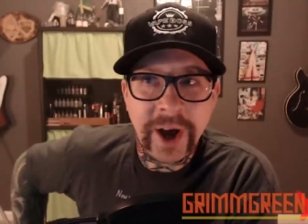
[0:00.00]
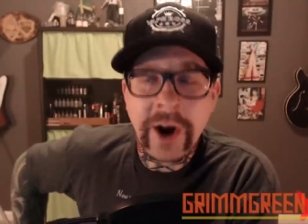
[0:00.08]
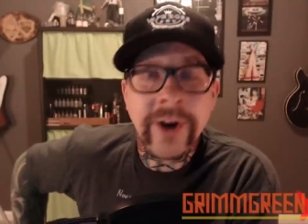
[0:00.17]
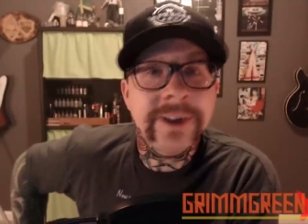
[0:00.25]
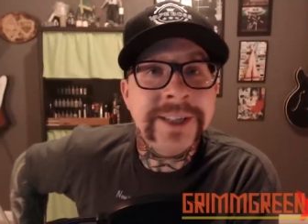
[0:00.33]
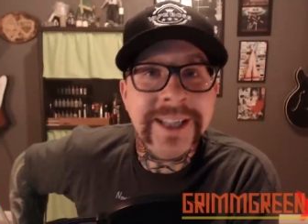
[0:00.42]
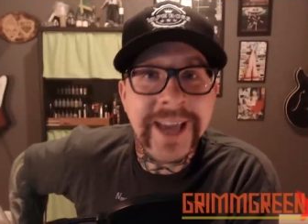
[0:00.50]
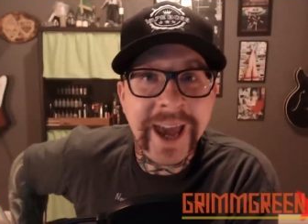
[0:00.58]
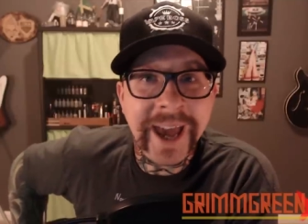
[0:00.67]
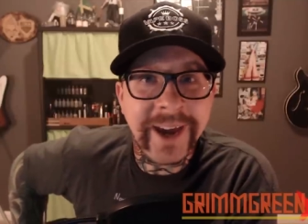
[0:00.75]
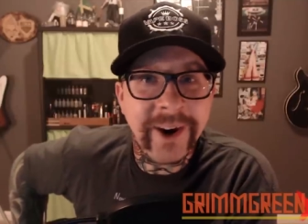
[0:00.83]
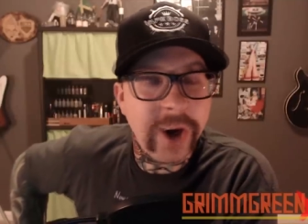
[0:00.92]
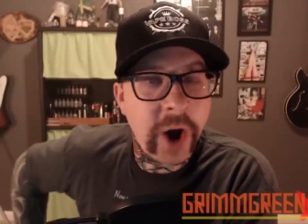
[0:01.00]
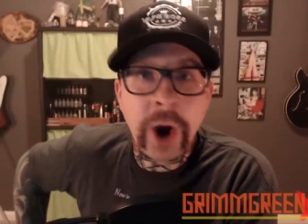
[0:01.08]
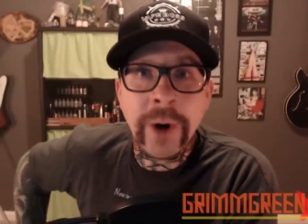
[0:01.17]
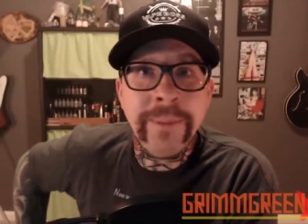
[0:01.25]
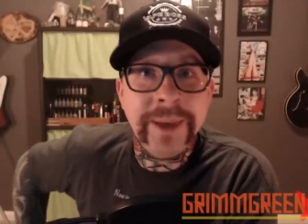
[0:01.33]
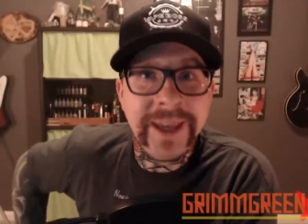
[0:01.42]
RDA or
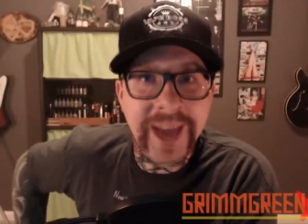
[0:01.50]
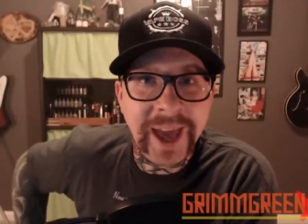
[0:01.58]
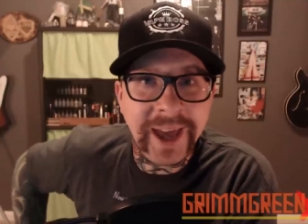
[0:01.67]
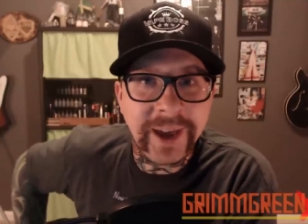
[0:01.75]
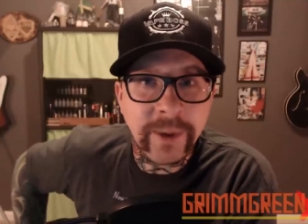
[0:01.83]
RBA.